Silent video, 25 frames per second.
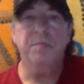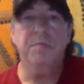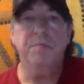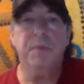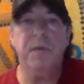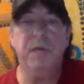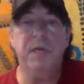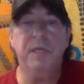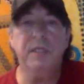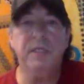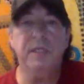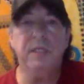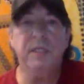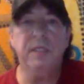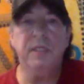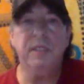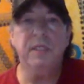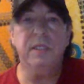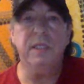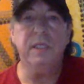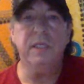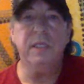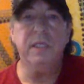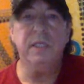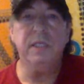But
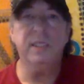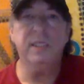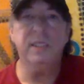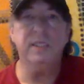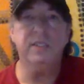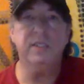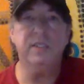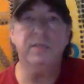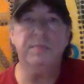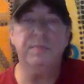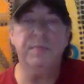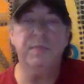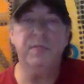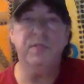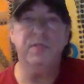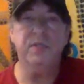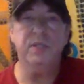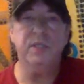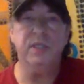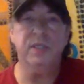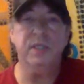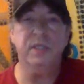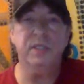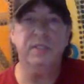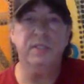the
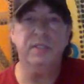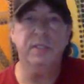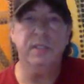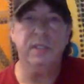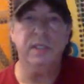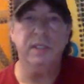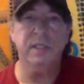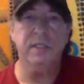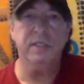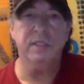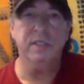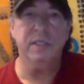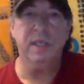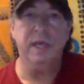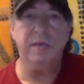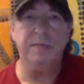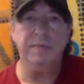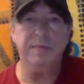distribution is